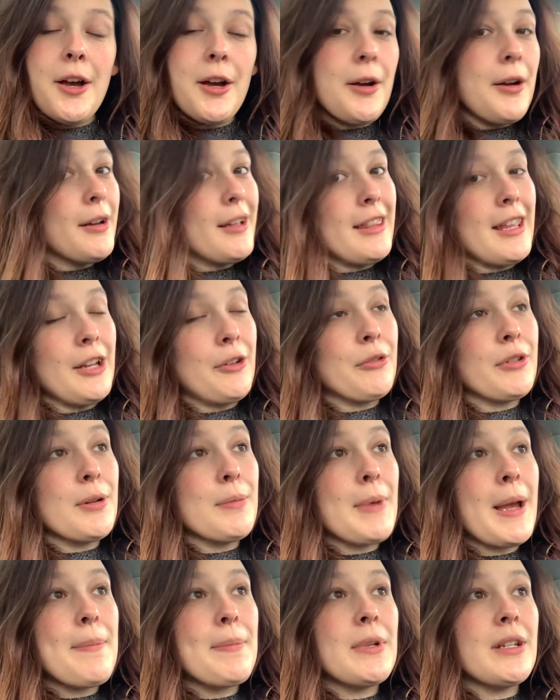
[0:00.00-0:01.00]
I think we
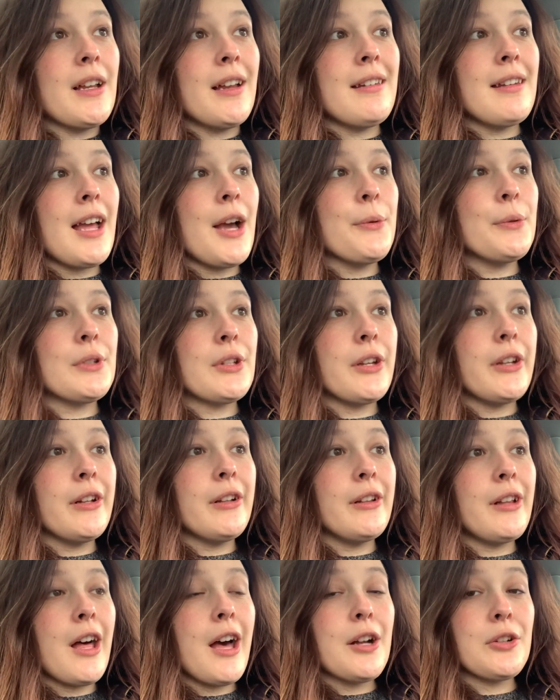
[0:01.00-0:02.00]
might be done now
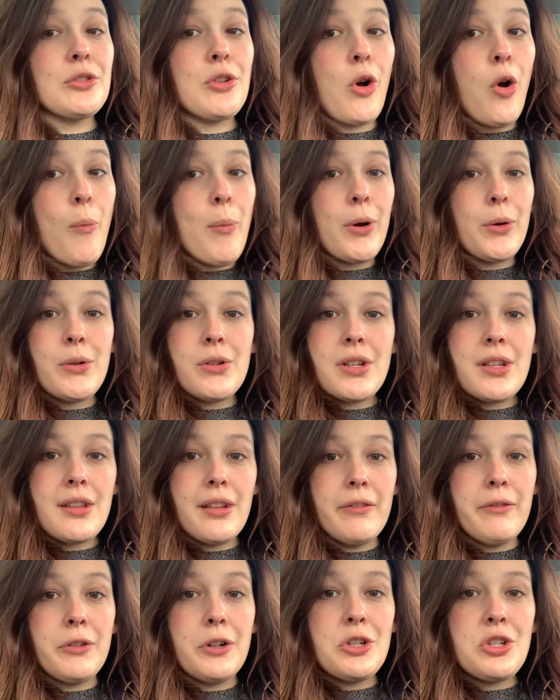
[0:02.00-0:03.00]
until October, which is
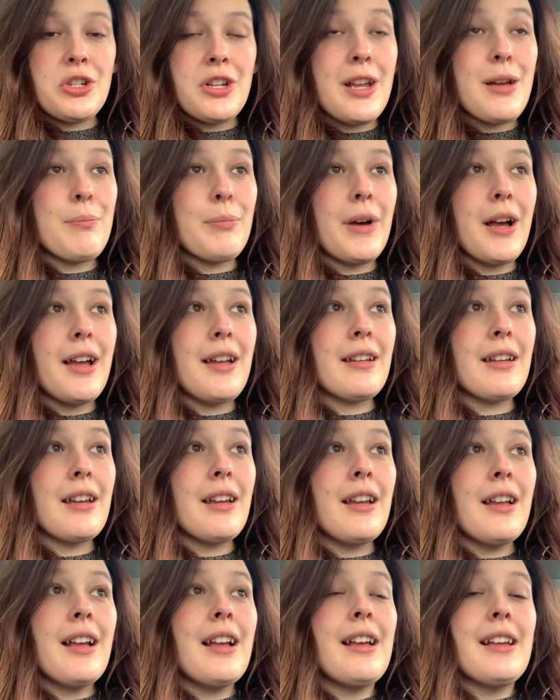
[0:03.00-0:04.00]
unfortunate, but
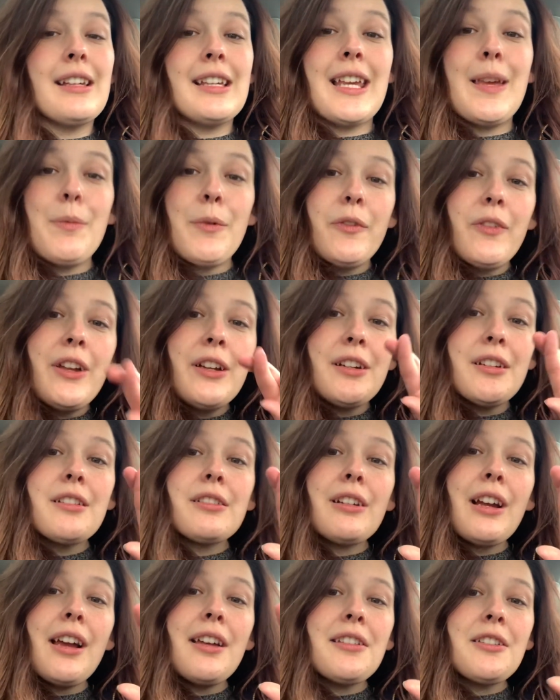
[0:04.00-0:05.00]
keep your fingers
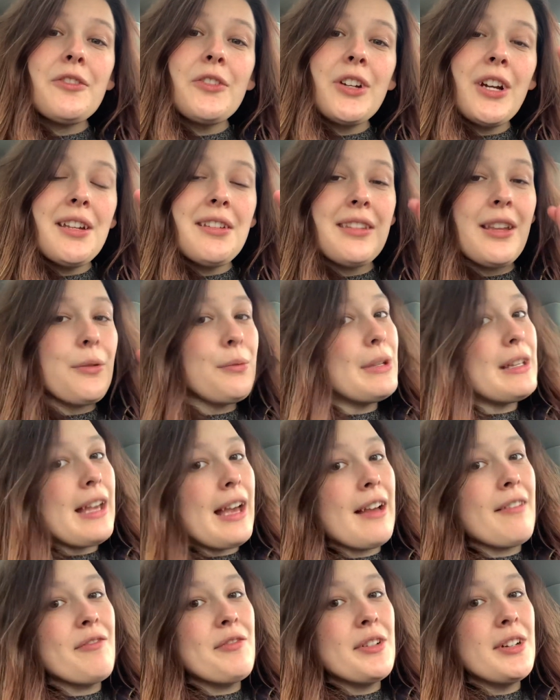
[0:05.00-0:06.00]
crossed for us that we
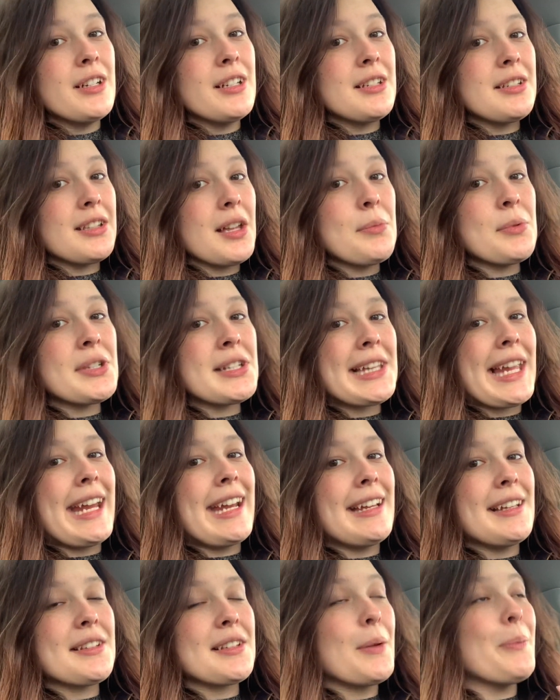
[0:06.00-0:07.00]
have summer
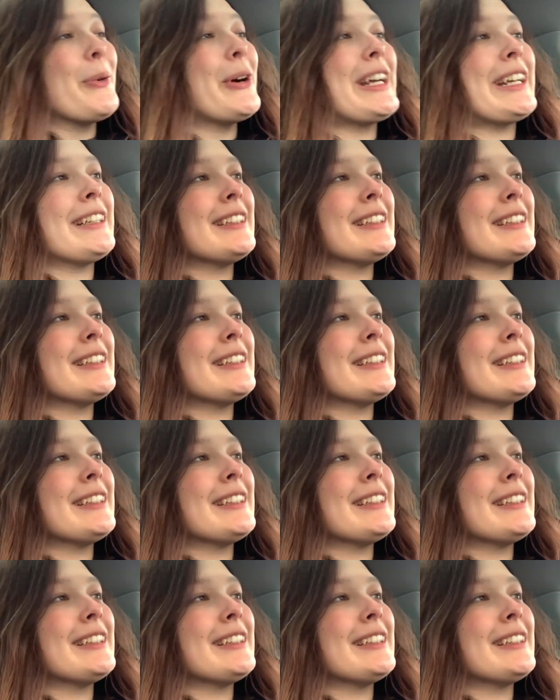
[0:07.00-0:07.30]
skating somewhere.